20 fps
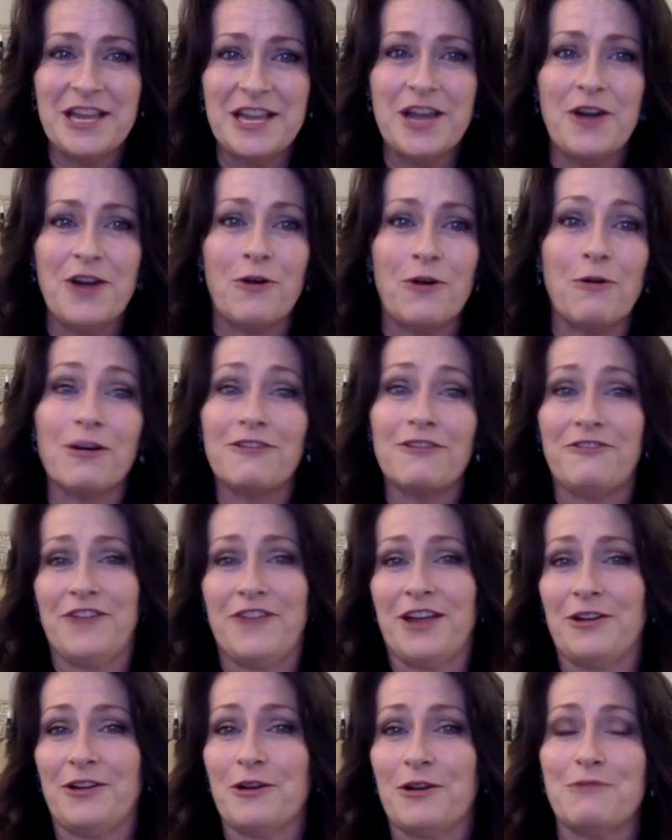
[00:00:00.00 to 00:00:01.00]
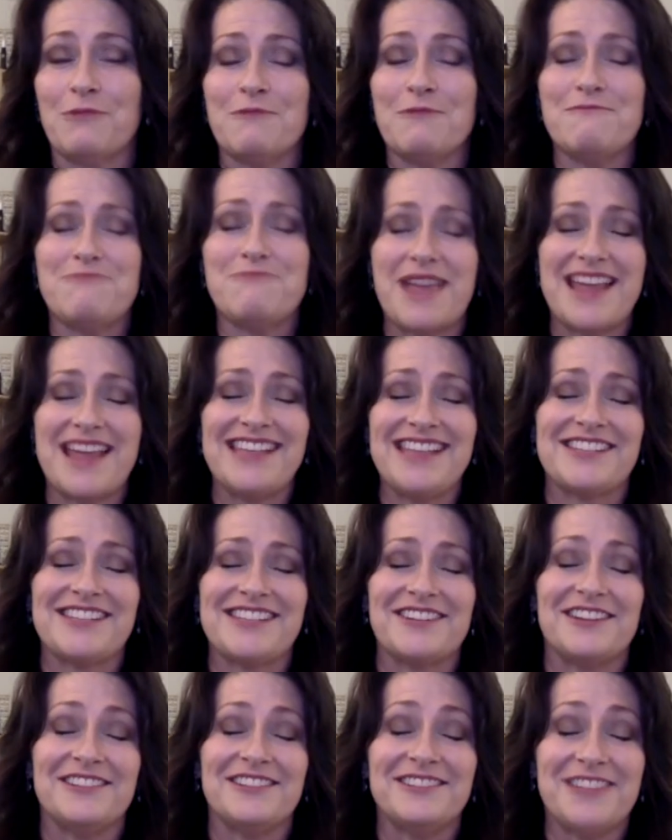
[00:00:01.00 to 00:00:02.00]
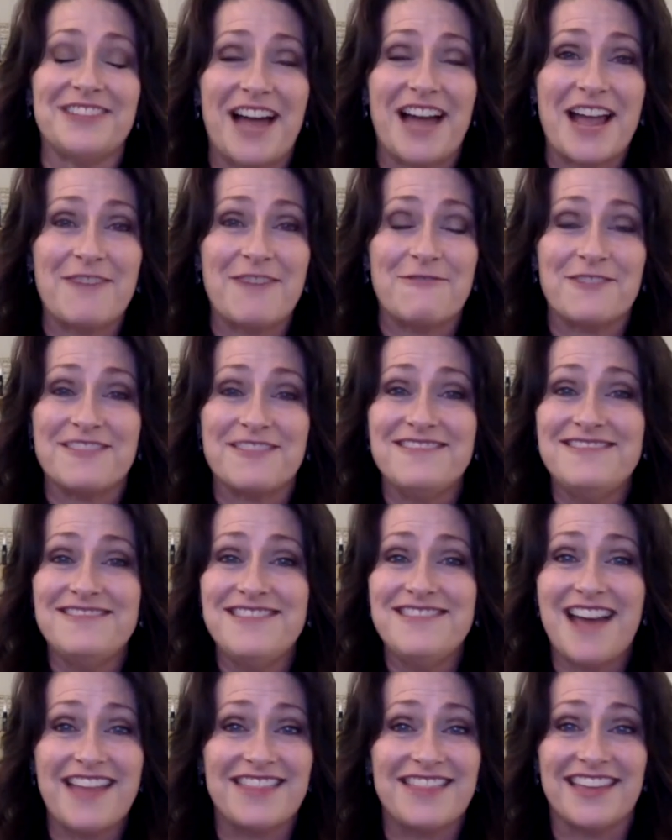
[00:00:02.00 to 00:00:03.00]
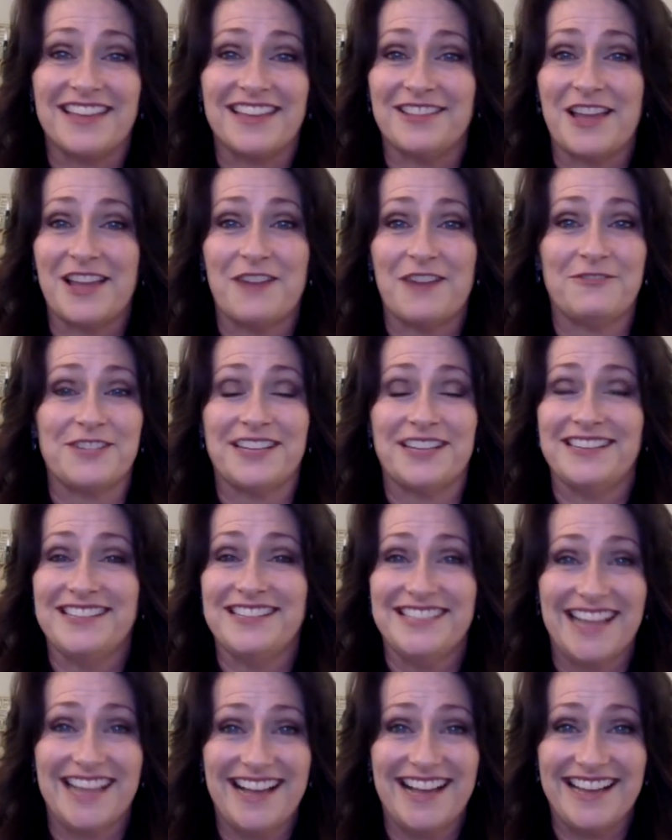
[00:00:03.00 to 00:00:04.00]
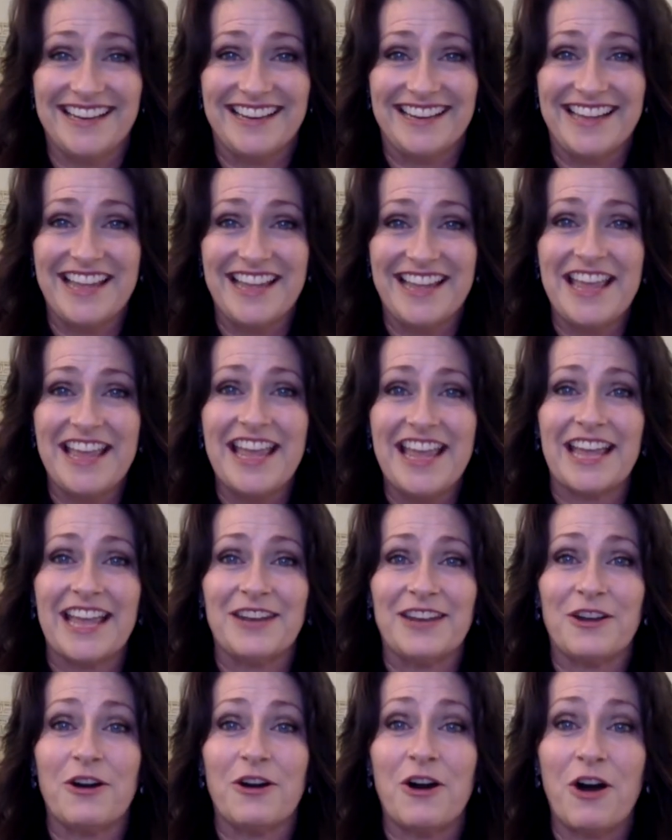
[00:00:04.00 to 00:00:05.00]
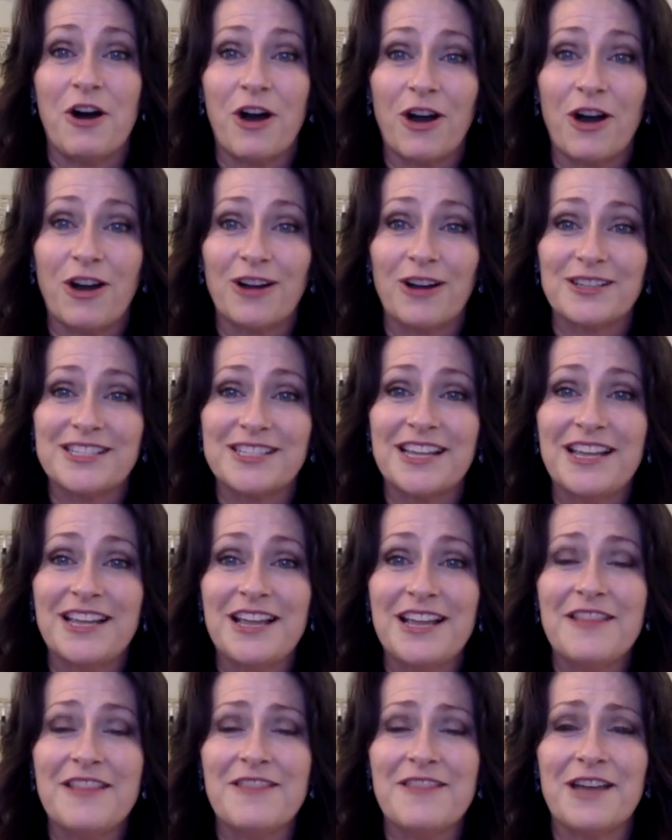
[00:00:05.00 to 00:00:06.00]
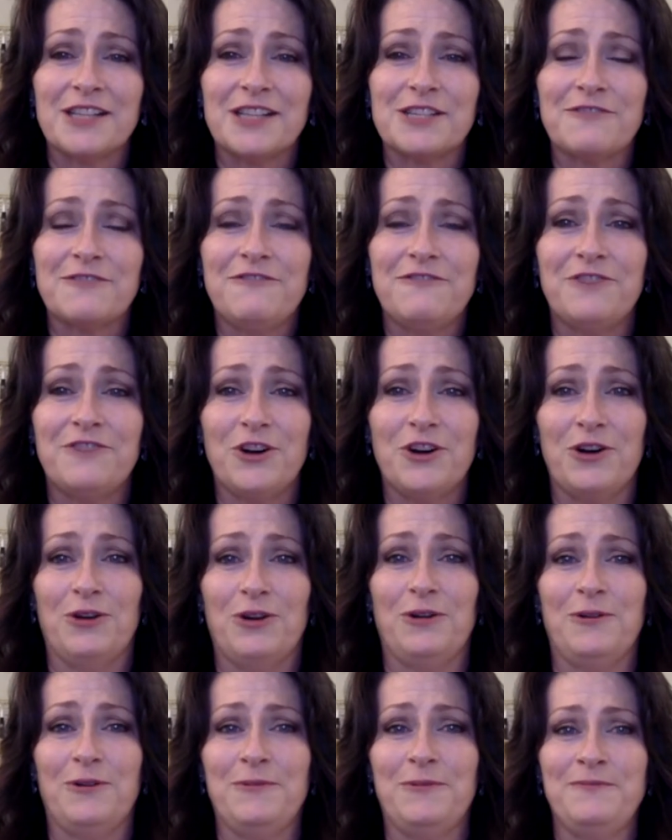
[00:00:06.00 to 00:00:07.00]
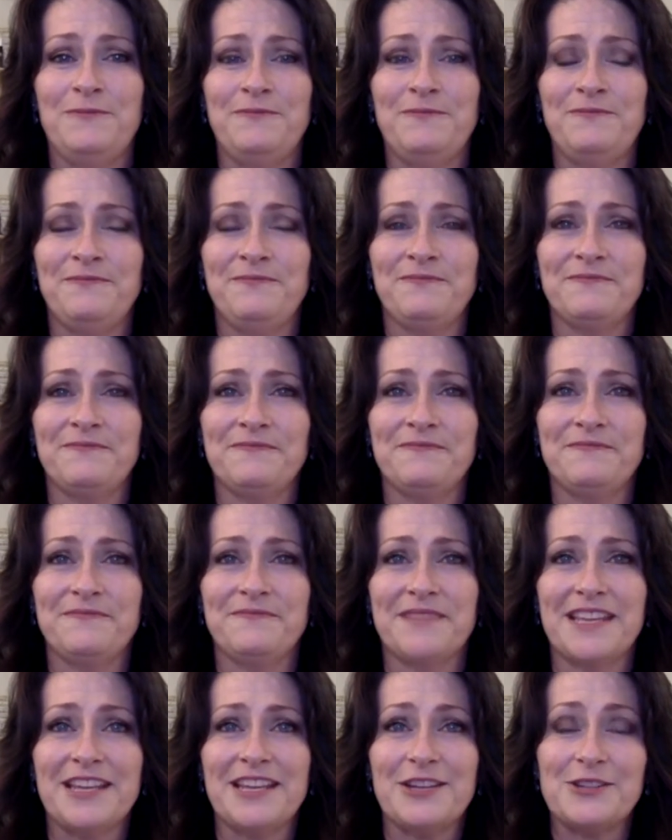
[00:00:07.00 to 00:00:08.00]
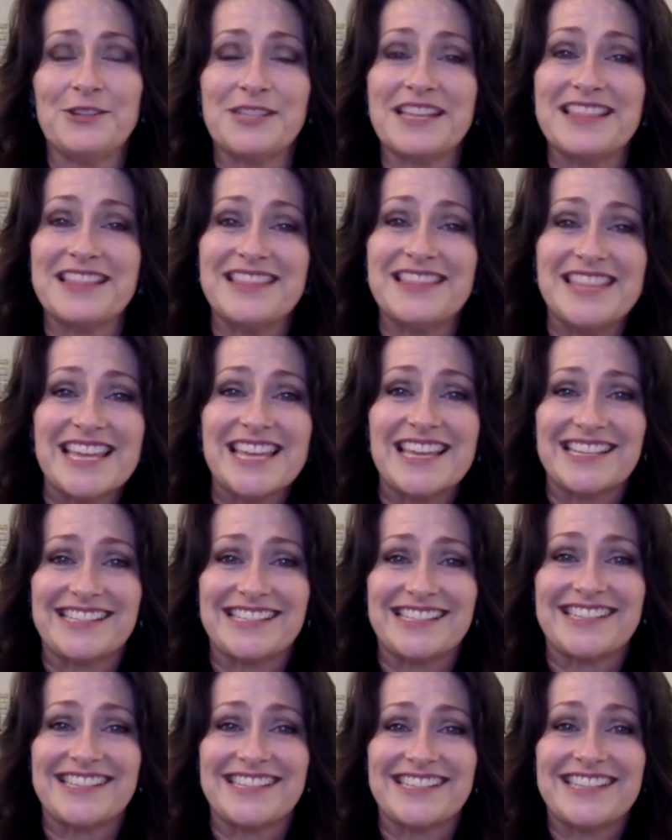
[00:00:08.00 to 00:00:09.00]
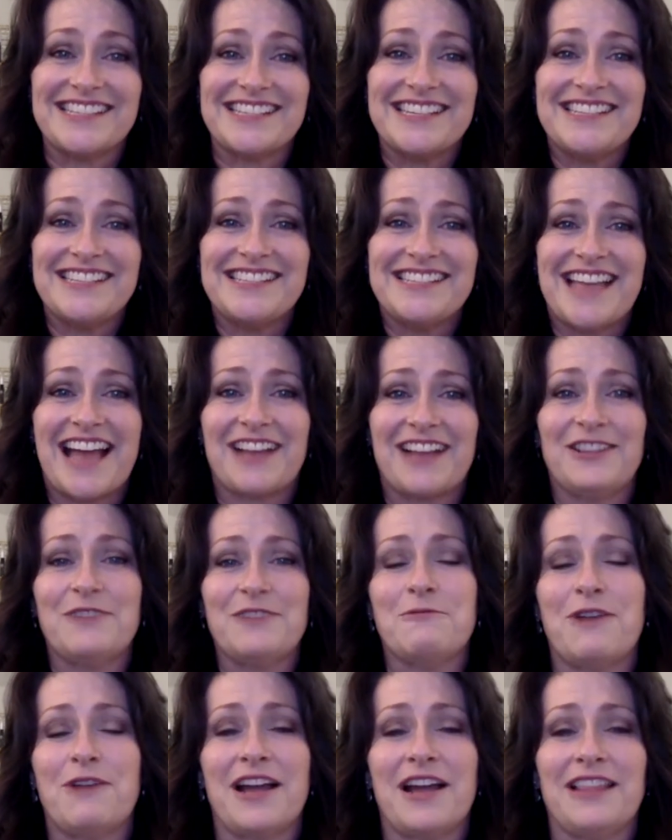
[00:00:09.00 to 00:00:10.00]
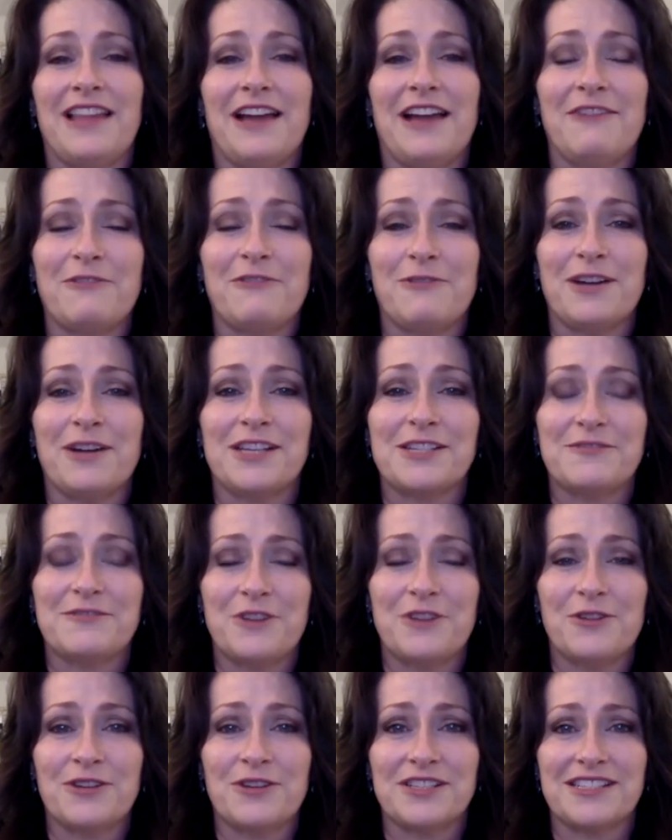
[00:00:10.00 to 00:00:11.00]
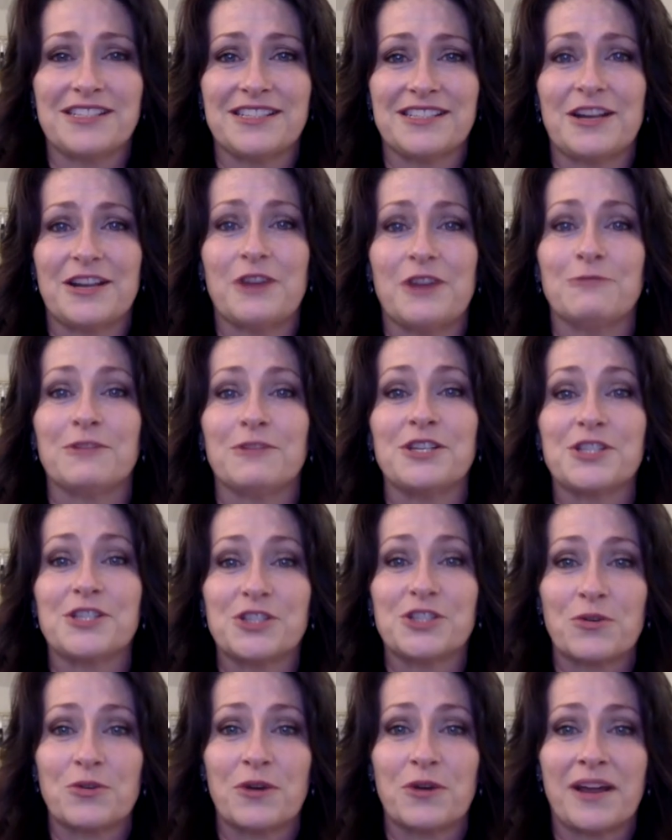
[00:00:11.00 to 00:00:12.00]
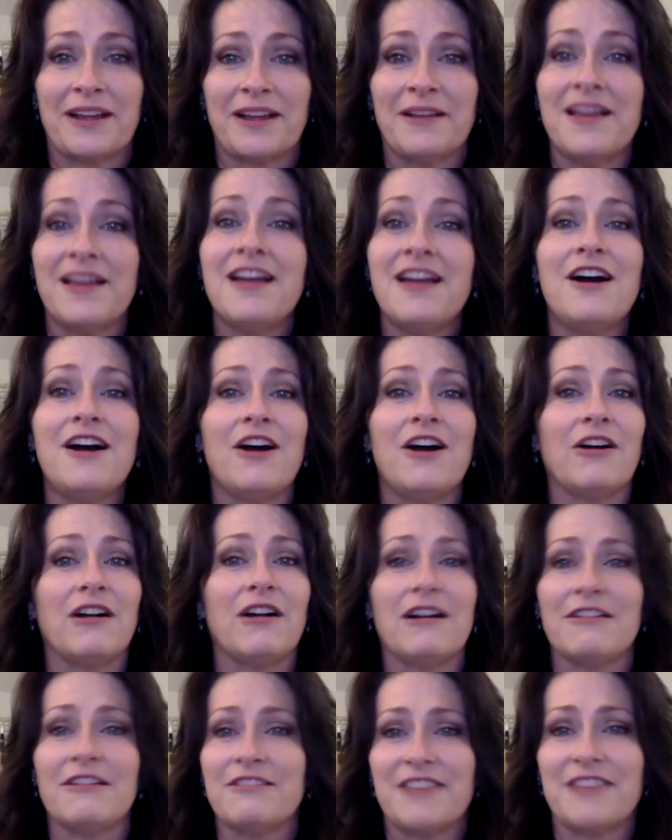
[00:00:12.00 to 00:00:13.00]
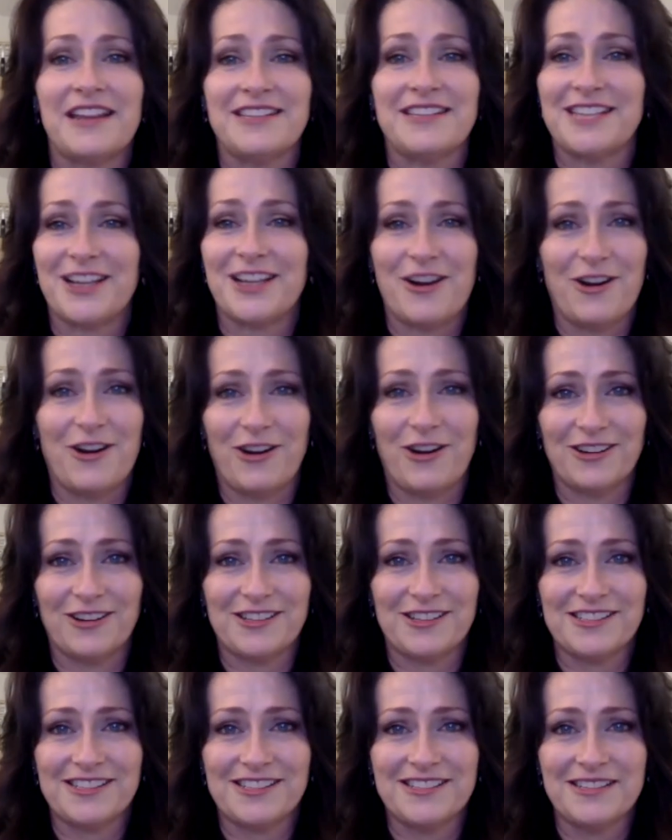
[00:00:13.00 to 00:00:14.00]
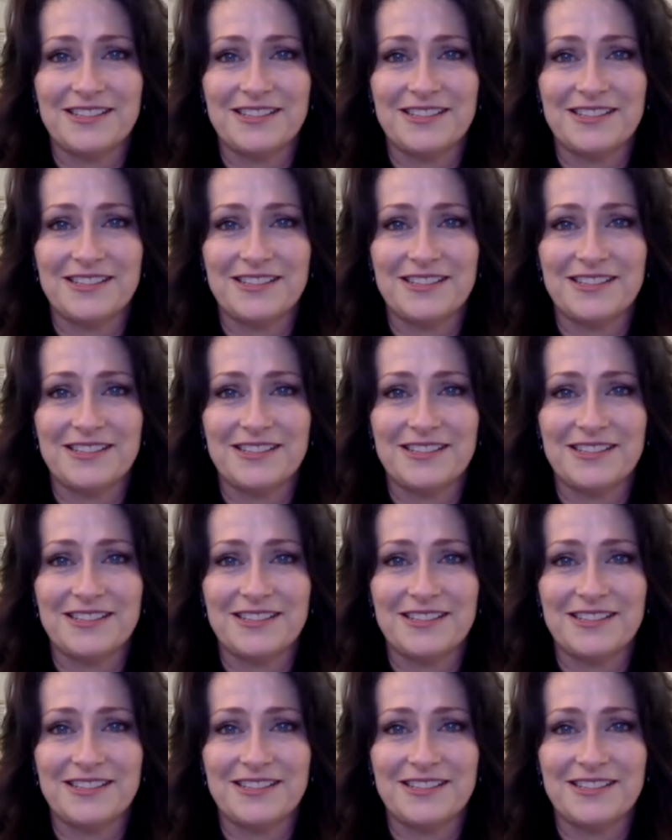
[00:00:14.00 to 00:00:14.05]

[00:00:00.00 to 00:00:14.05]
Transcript: or failure, but based on a life with nothing left undone and a heart that's full. You see, this is exactly why LifeQuest focuses on restoring our authentic hearts